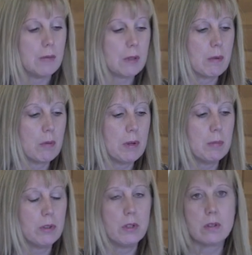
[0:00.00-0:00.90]
Some other
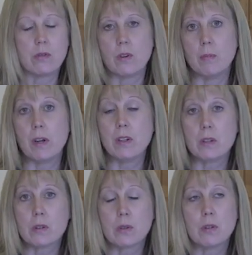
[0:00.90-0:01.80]
people use it for
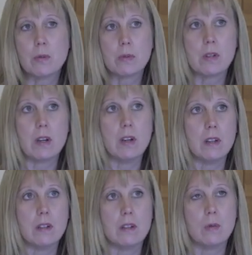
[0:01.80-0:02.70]
abundance groups
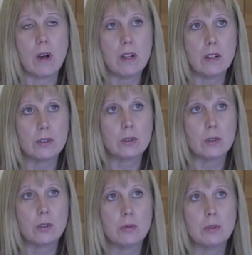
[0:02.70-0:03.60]
and weight loss
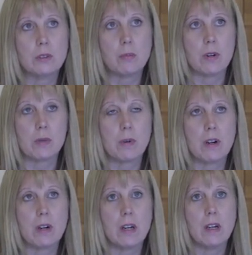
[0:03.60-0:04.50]
groups,
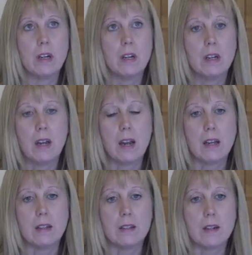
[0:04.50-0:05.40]
prosperity,
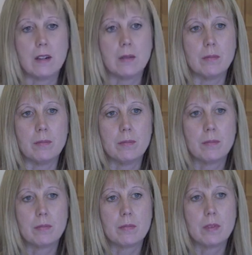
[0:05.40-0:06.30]
and
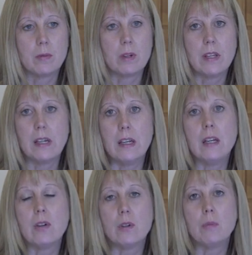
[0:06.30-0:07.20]
really
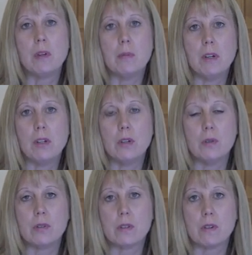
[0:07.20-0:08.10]
any group can be
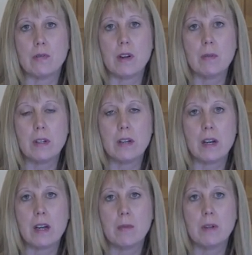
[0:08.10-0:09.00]
used as a family
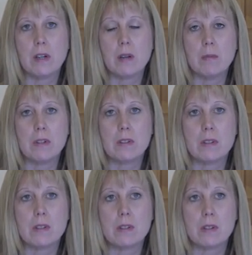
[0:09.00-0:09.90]
dynamic, a
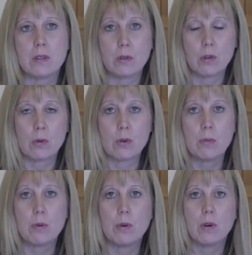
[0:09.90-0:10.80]
business as a group,
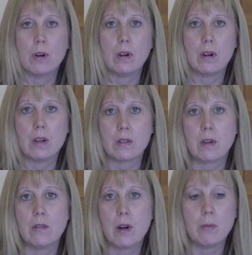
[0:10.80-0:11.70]
or a
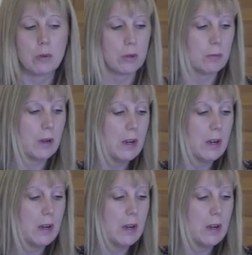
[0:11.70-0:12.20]
self-help group.